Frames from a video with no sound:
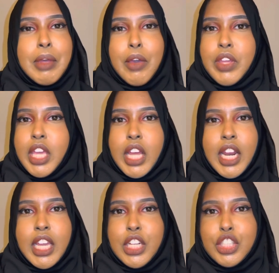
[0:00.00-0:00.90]
out here
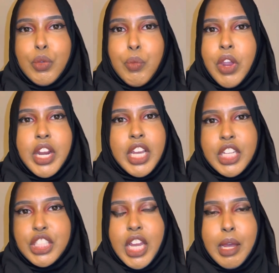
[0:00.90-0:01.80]
like legit wearing a
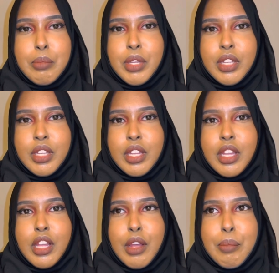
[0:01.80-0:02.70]
hijab,
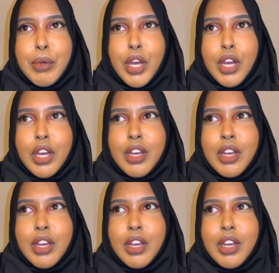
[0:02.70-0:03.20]
but